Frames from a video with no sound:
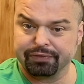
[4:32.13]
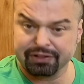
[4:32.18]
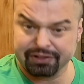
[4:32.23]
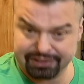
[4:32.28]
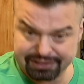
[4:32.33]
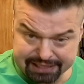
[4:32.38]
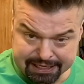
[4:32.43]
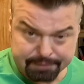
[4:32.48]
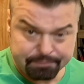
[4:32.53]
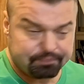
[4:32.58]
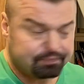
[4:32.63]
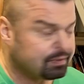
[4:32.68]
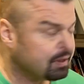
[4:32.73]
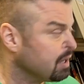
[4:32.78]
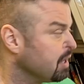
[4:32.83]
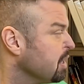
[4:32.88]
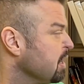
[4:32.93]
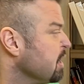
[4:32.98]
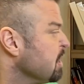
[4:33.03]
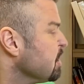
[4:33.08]
You see?
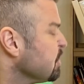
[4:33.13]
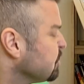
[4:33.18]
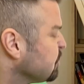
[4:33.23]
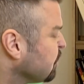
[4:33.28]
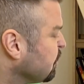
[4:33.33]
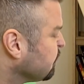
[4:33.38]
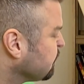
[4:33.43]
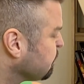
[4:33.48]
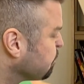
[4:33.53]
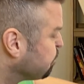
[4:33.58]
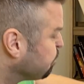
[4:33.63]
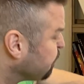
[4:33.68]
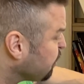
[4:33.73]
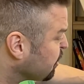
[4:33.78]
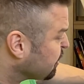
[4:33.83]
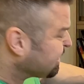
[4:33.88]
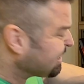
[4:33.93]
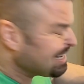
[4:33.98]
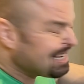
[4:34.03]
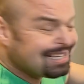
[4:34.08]
So the
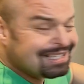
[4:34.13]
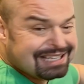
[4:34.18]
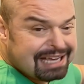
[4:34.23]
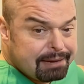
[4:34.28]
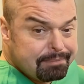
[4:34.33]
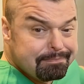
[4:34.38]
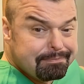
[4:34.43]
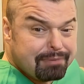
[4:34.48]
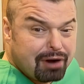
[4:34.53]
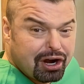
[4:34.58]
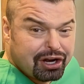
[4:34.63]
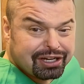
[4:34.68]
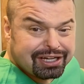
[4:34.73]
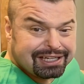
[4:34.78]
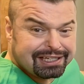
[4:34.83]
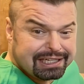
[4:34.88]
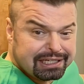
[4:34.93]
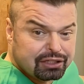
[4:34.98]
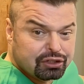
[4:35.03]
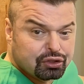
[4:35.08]
book is a
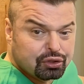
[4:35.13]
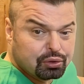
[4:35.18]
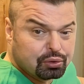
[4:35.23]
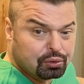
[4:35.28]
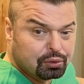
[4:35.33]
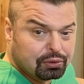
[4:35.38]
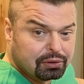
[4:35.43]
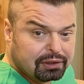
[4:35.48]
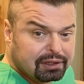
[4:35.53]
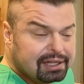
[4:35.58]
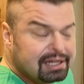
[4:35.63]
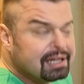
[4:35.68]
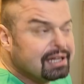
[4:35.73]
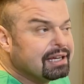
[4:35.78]
marketing tool.